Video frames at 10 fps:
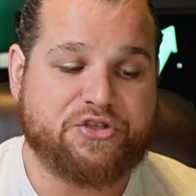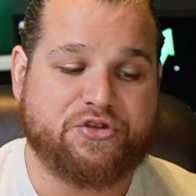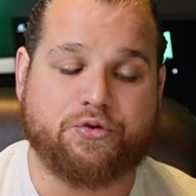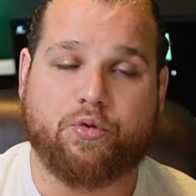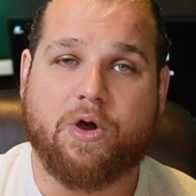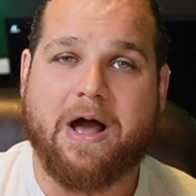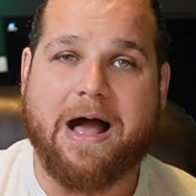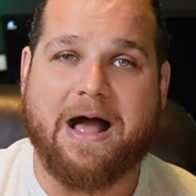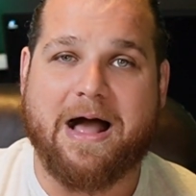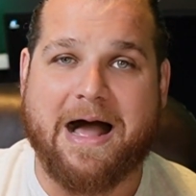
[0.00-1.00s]
to
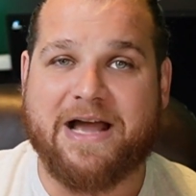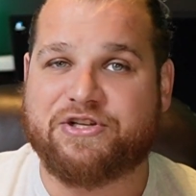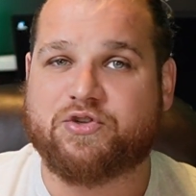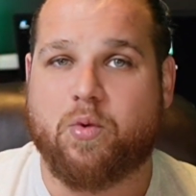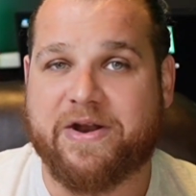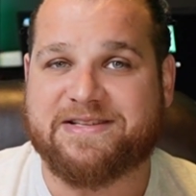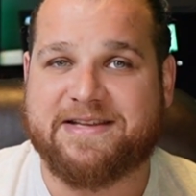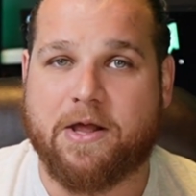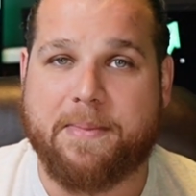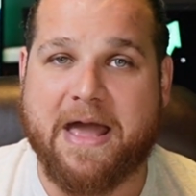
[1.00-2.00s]
I just want to
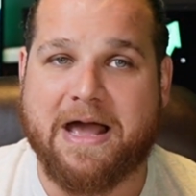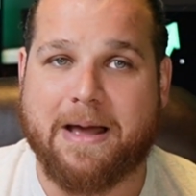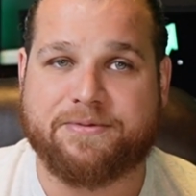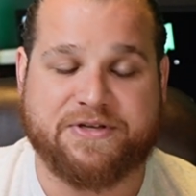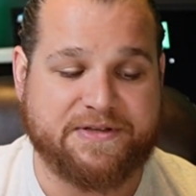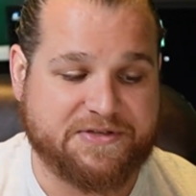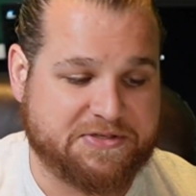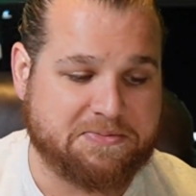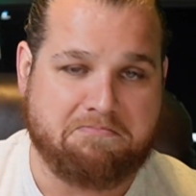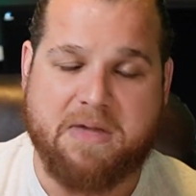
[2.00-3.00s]
sell my
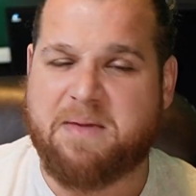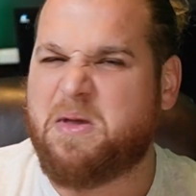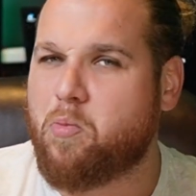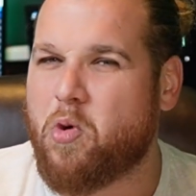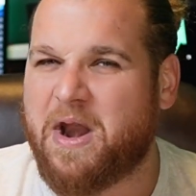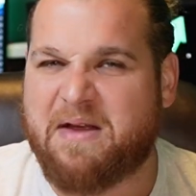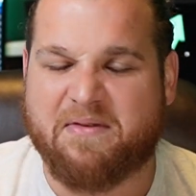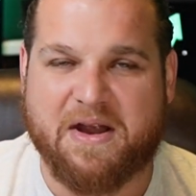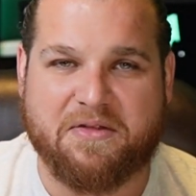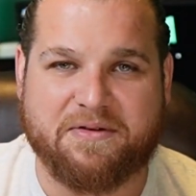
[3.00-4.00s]
options, maybe one
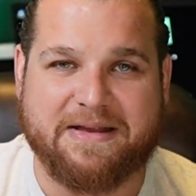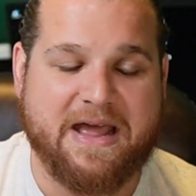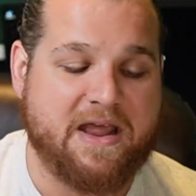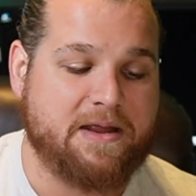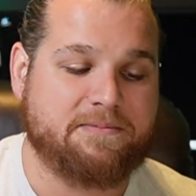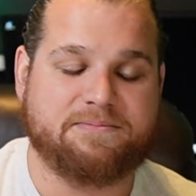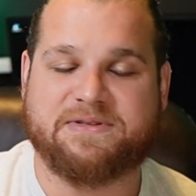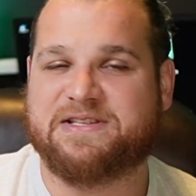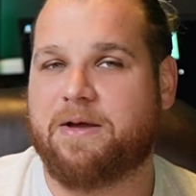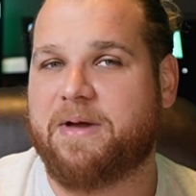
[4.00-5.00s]
every other day,
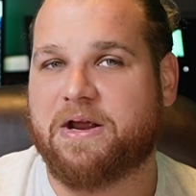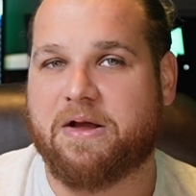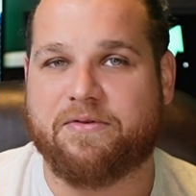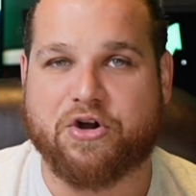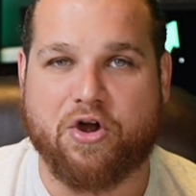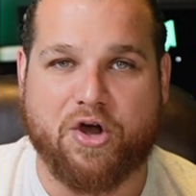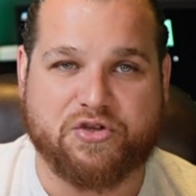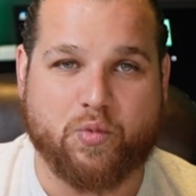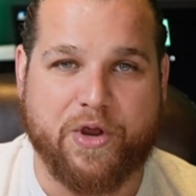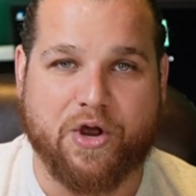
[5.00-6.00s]
sell my covered
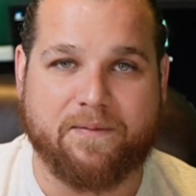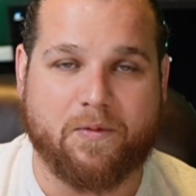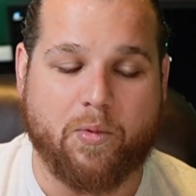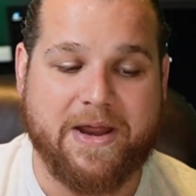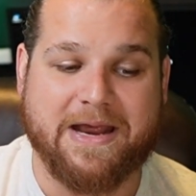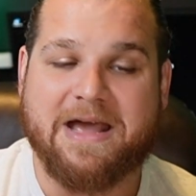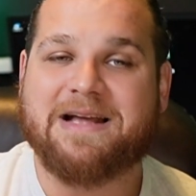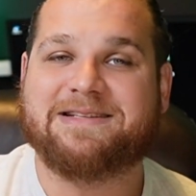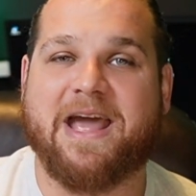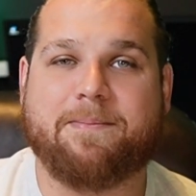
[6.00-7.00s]
calls week over week,
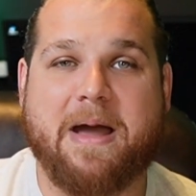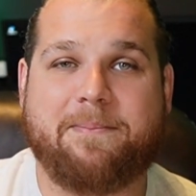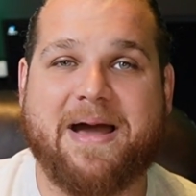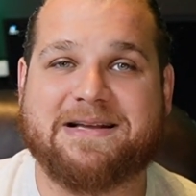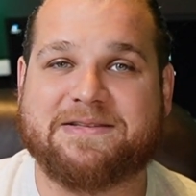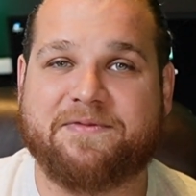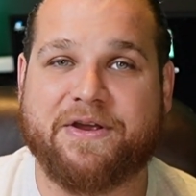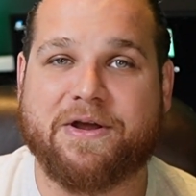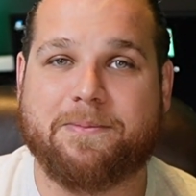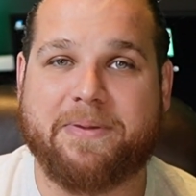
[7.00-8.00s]
take my passive
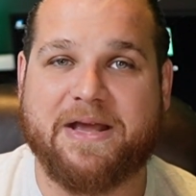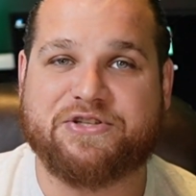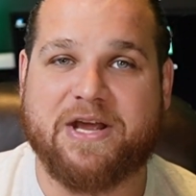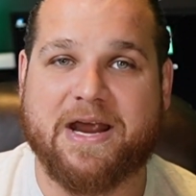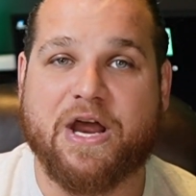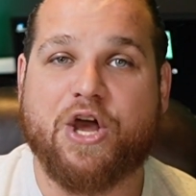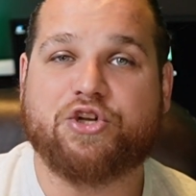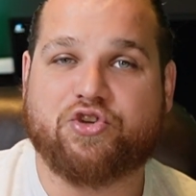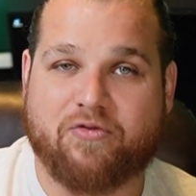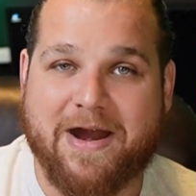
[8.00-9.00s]
income paycheck,
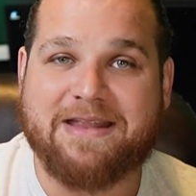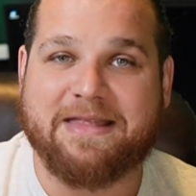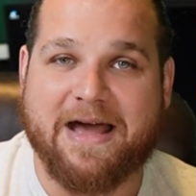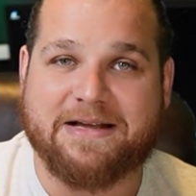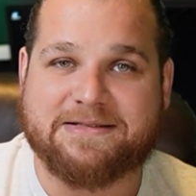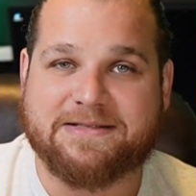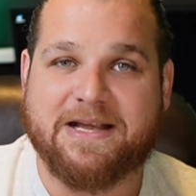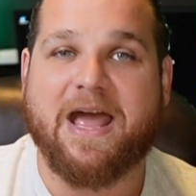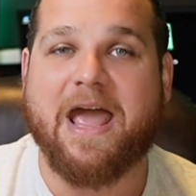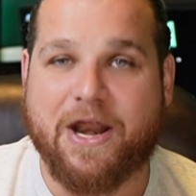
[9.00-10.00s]
trade
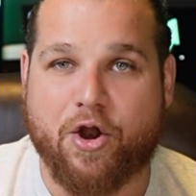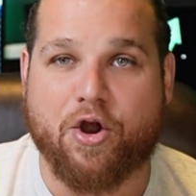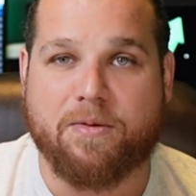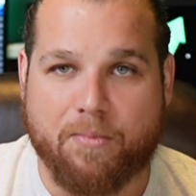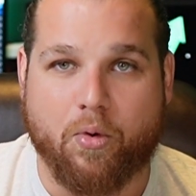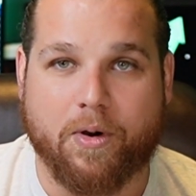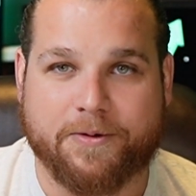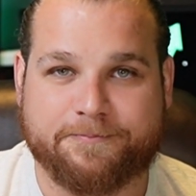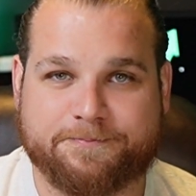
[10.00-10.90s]
less and earn more.